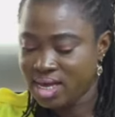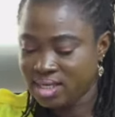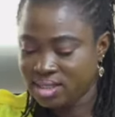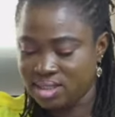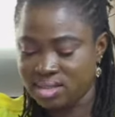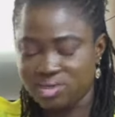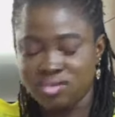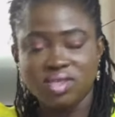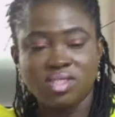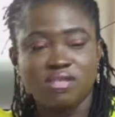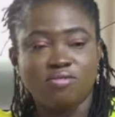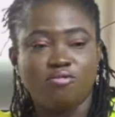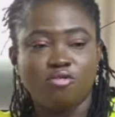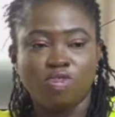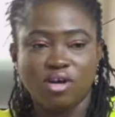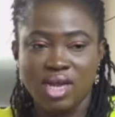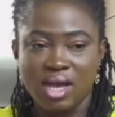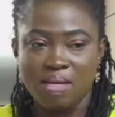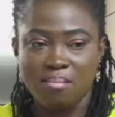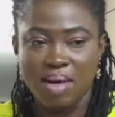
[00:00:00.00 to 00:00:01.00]
security
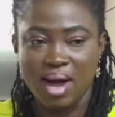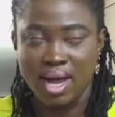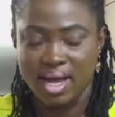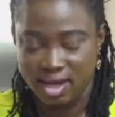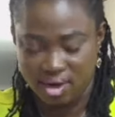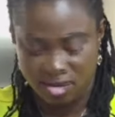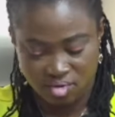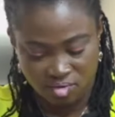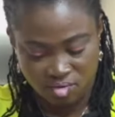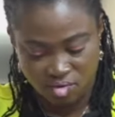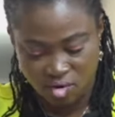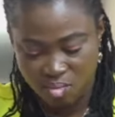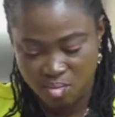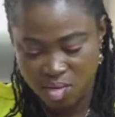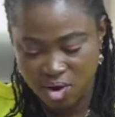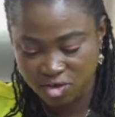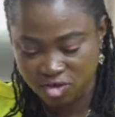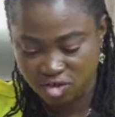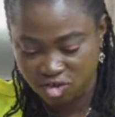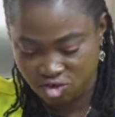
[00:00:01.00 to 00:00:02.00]
for near Bayer,
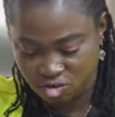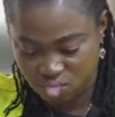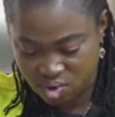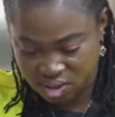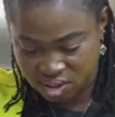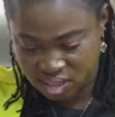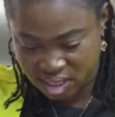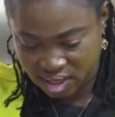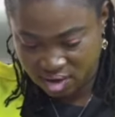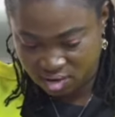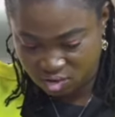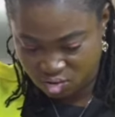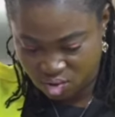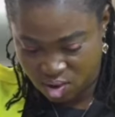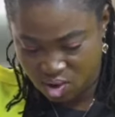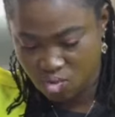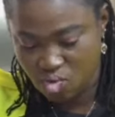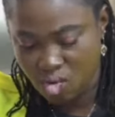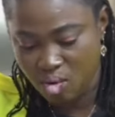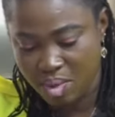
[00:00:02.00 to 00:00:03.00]
Woman's assurance, and need
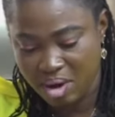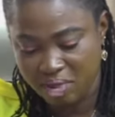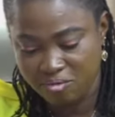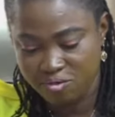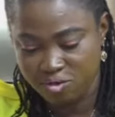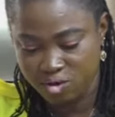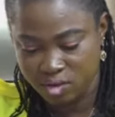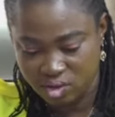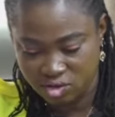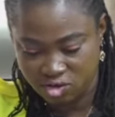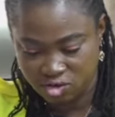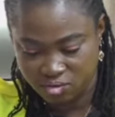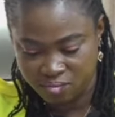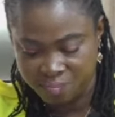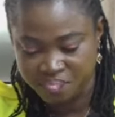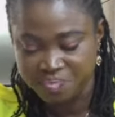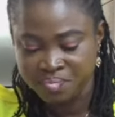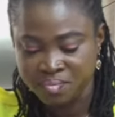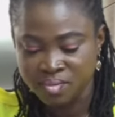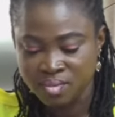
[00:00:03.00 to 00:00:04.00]
to a woman for Nesso.